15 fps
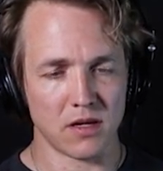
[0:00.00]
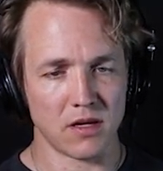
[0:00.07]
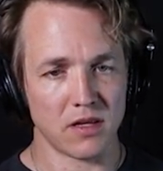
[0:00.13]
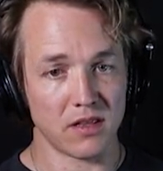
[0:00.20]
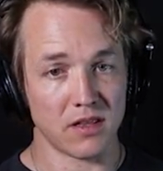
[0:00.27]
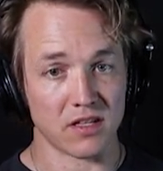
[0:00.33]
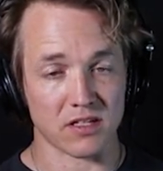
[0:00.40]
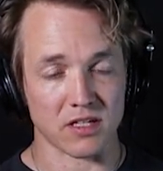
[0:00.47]

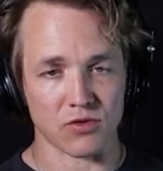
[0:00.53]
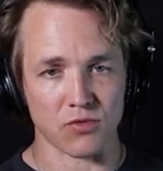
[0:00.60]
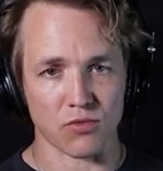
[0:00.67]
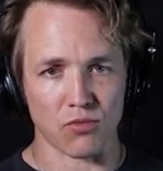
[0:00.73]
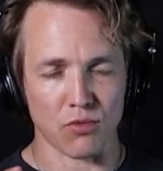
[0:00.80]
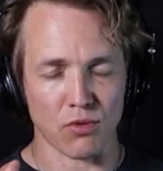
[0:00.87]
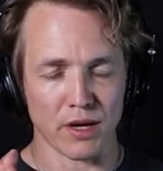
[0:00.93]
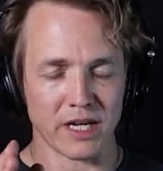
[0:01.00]
This gets
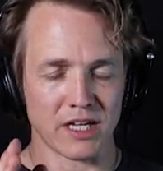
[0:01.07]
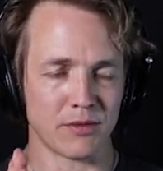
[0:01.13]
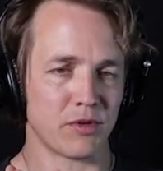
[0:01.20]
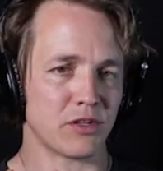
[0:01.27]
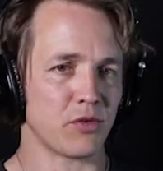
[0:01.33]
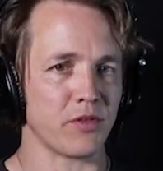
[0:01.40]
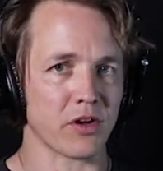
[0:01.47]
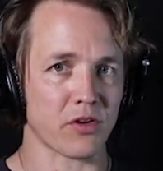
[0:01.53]
right in
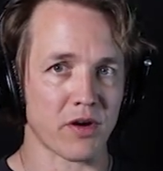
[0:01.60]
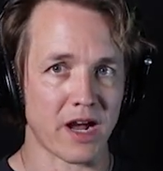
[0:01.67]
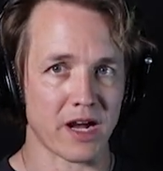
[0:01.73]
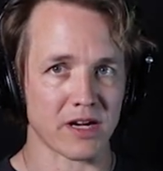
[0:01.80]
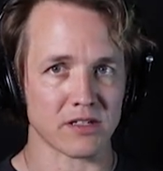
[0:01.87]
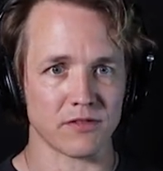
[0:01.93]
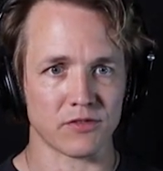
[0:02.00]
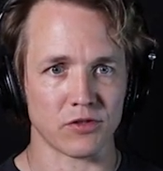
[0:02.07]
between the
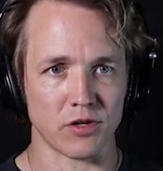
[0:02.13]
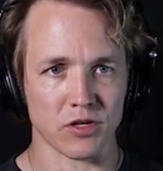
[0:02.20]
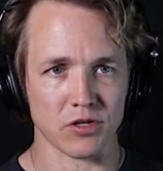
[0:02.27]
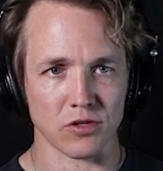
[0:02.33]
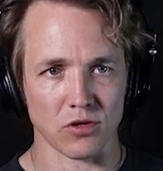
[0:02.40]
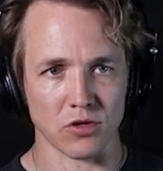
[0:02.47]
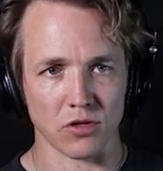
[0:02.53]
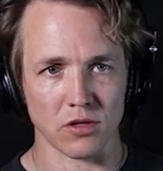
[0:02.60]
cracks of
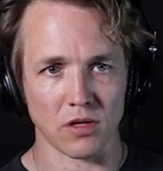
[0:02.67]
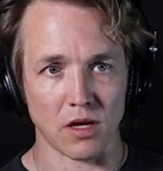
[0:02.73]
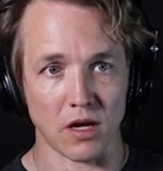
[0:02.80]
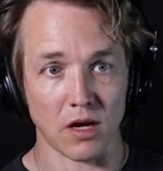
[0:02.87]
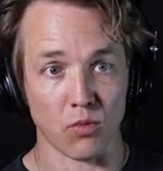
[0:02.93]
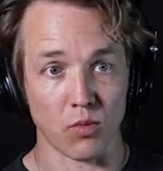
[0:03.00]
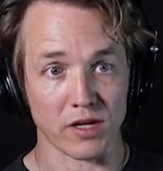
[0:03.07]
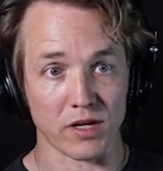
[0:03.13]
traditional
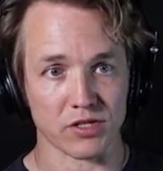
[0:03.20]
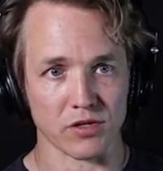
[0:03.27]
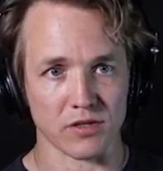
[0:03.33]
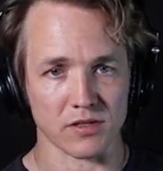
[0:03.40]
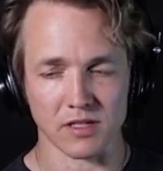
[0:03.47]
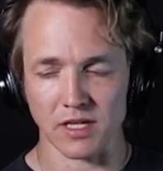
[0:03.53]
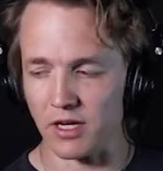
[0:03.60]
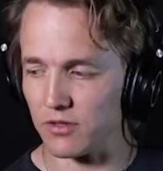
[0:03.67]
Western
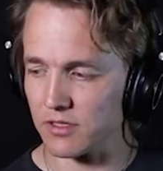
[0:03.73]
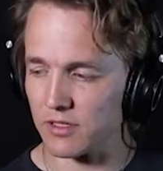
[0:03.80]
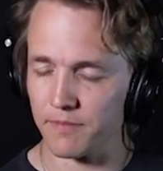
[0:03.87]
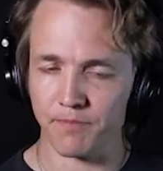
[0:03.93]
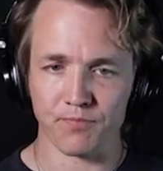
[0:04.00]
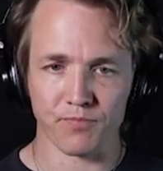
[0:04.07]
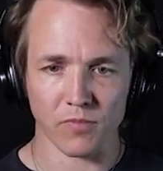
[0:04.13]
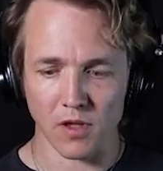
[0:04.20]
scales.
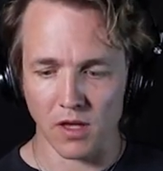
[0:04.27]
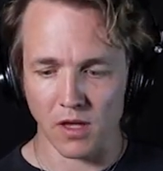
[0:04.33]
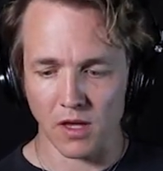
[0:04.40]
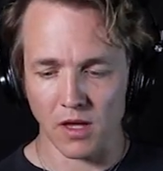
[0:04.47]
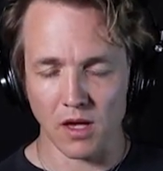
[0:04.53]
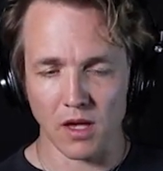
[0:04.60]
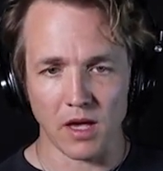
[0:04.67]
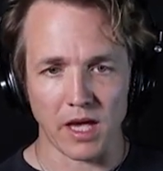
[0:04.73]

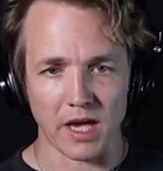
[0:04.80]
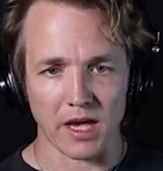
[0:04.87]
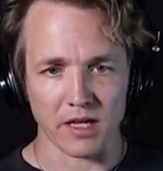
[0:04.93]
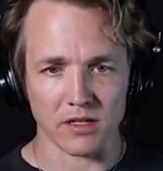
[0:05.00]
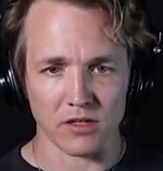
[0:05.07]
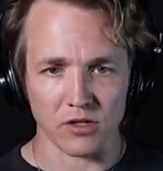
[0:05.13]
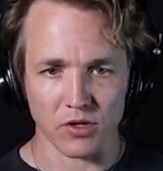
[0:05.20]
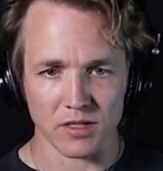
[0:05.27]

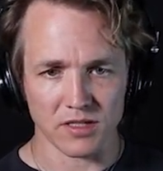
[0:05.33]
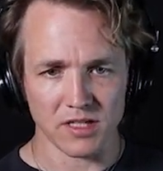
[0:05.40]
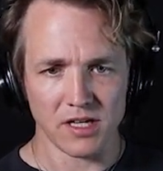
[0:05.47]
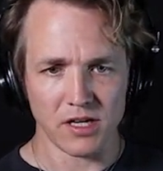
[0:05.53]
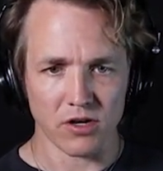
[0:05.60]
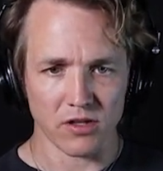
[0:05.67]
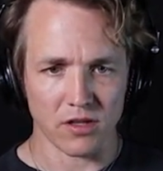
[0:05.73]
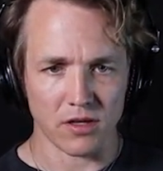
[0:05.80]
And you can see
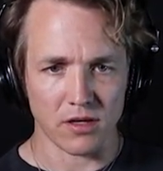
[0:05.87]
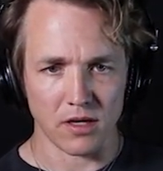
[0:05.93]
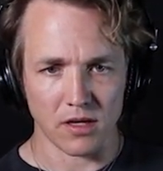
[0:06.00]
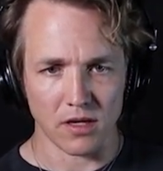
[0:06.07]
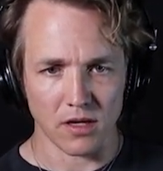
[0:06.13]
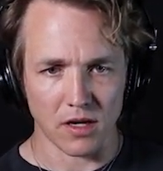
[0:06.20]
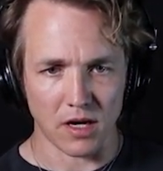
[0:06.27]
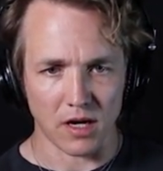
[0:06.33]
here in the
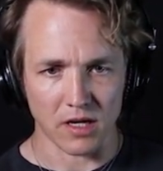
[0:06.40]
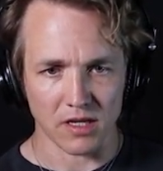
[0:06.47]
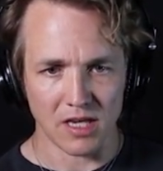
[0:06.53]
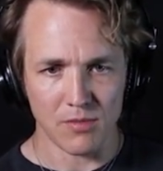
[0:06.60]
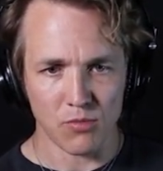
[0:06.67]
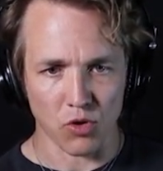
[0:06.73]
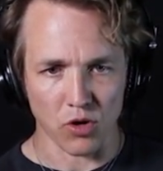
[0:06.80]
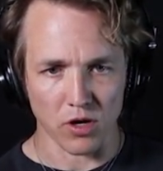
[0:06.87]

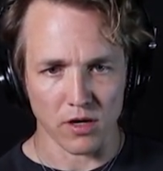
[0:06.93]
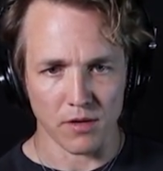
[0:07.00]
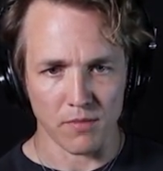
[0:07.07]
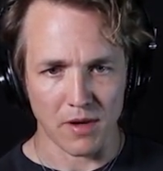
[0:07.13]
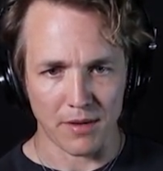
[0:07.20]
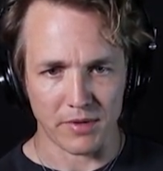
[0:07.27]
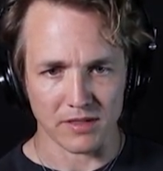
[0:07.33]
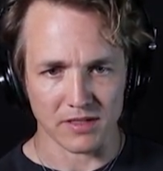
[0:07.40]
keyboard
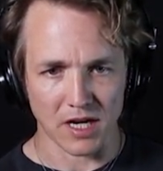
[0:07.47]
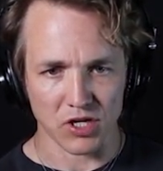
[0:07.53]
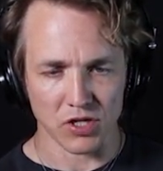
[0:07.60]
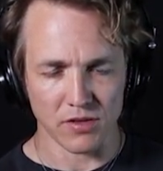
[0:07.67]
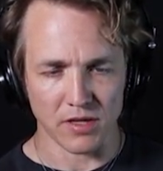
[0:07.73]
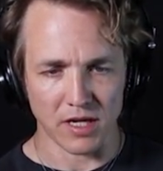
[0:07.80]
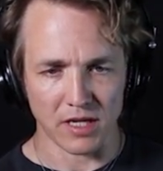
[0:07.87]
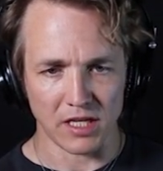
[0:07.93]
mapping section
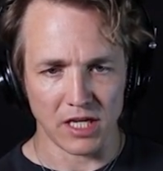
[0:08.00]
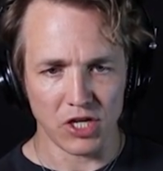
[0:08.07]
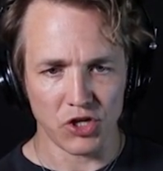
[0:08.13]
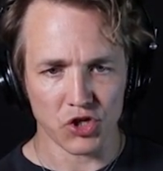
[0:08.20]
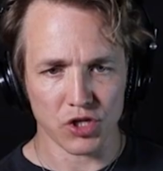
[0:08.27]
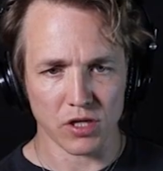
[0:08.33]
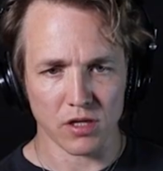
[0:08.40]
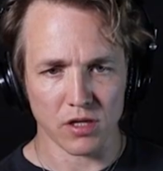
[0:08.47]
that each